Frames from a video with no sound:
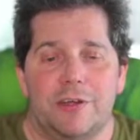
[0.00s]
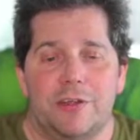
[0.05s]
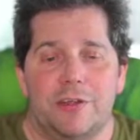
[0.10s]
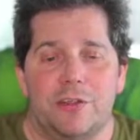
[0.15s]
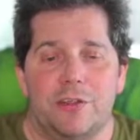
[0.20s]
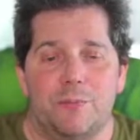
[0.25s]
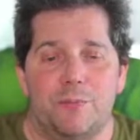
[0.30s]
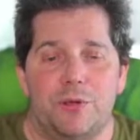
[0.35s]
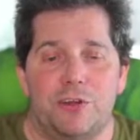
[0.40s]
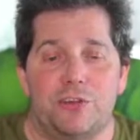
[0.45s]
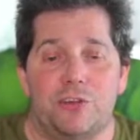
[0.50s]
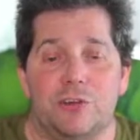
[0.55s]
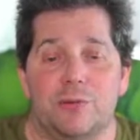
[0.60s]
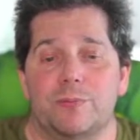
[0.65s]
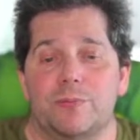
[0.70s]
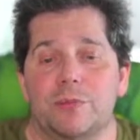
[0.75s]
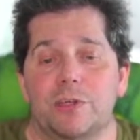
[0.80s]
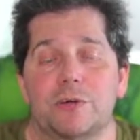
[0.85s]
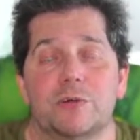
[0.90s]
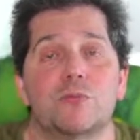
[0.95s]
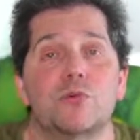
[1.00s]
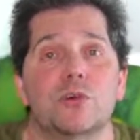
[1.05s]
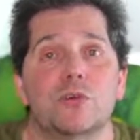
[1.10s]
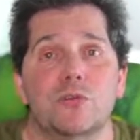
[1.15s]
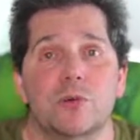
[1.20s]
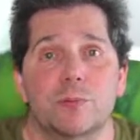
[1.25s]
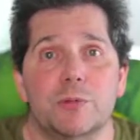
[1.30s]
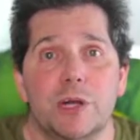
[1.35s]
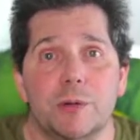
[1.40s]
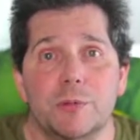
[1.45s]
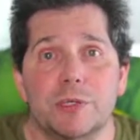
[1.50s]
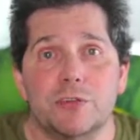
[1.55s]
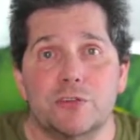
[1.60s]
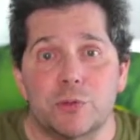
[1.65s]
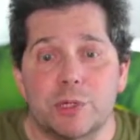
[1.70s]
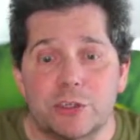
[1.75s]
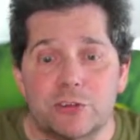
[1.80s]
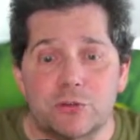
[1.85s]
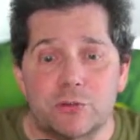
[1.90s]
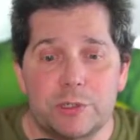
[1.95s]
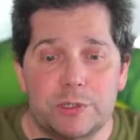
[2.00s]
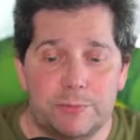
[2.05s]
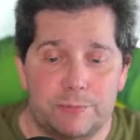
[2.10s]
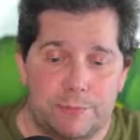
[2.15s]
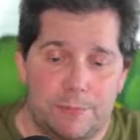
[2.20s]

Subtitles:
the rook from coming to h3.